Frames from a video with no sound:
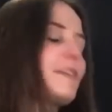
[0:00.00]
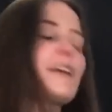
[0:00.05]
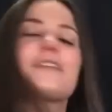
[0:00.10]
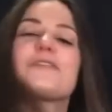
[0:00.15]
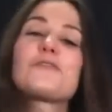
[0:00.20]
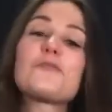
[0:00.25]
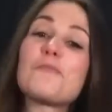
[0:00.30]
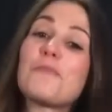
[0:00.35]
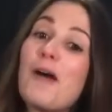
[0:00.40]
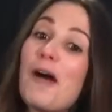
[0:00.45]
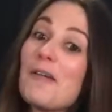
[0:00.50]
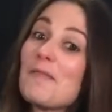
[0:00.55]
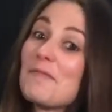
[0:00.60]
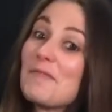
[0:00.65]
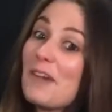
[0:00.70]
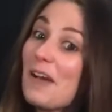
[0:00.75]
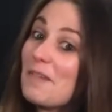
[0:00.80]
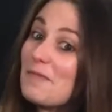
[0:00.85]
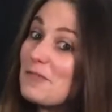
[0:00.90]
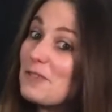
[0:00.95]
Okay, so the bottom
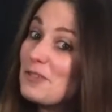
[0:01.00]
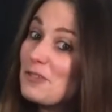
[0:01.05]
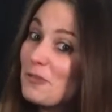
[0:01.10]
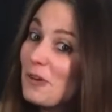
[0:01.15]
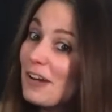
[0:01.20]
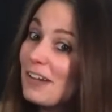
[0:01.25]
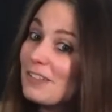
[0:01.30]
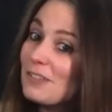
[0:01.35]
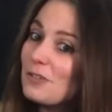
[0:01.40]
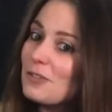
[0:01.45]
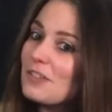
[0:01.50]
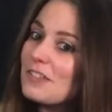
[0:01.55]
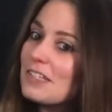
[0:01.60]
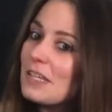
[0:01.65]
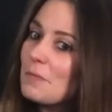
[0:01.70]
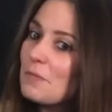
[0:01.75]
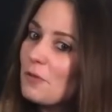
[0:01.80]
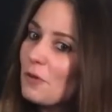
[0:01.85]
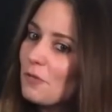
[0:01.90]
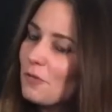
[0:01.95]
five strings. So the
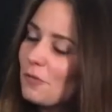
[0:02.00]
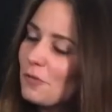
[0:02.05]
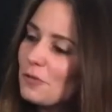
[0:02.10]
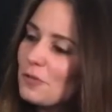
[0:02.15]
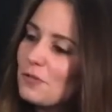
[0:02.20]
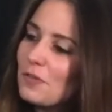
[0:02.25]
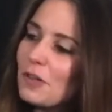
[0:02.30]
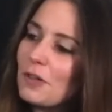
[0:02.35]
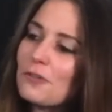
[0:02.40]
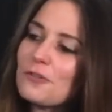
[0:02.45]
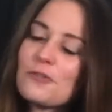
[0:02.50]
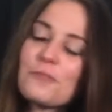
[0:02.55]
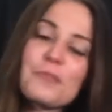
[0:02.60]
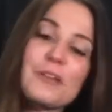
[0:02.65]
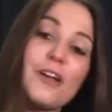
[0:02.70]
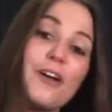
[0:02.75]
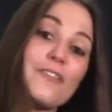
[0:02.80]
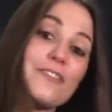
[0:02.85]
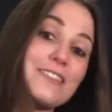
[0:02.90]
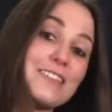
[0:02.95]
tip of your first finger should
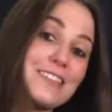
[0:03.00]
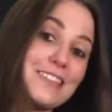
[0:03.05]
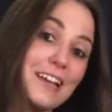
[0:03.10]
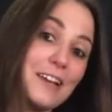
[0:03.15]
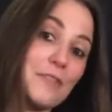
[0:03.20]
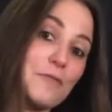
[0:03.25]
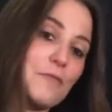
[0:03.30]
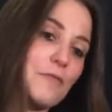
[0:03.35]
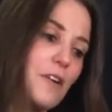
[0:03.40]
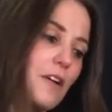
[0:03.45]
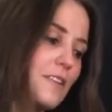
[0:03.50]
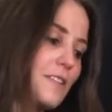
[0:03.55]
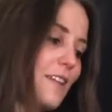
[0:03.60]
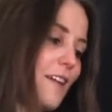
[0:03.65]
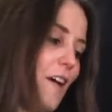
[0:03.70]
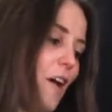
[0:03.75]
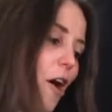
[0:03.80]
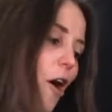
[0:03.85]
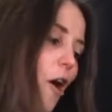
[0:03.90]
be on the second fret